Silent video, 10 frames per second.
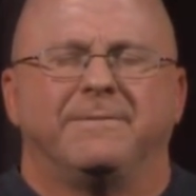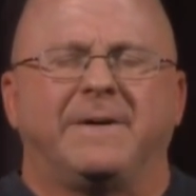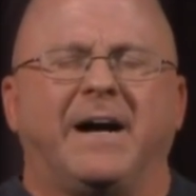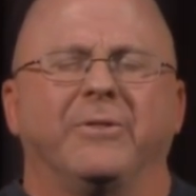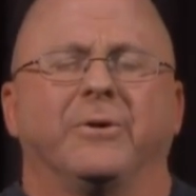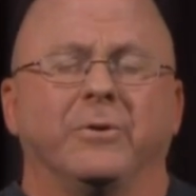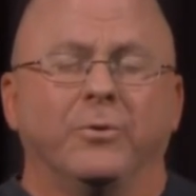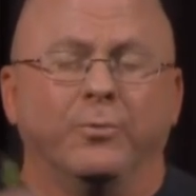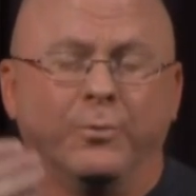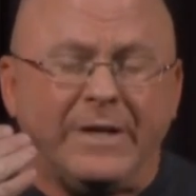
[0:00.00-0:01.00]
Father,
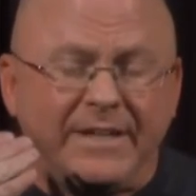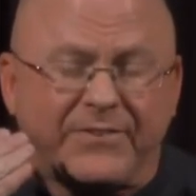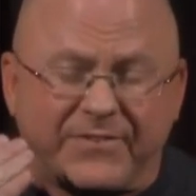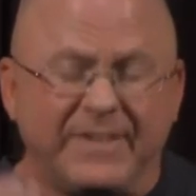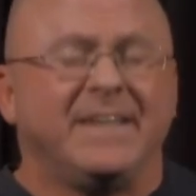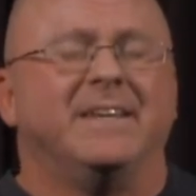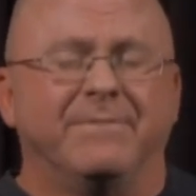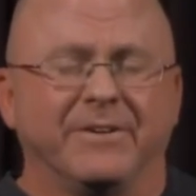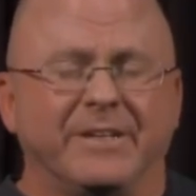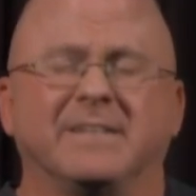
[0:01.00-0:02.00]
we see
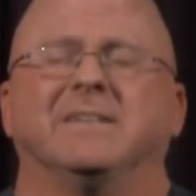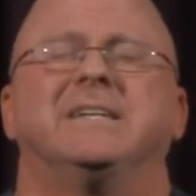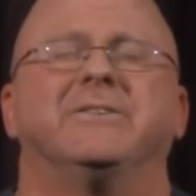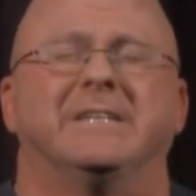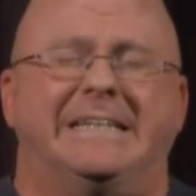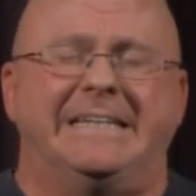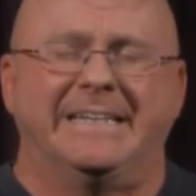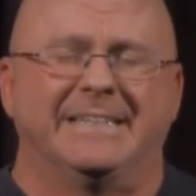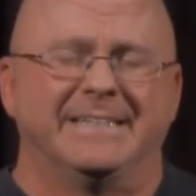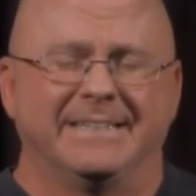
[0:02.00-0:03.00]
very clearly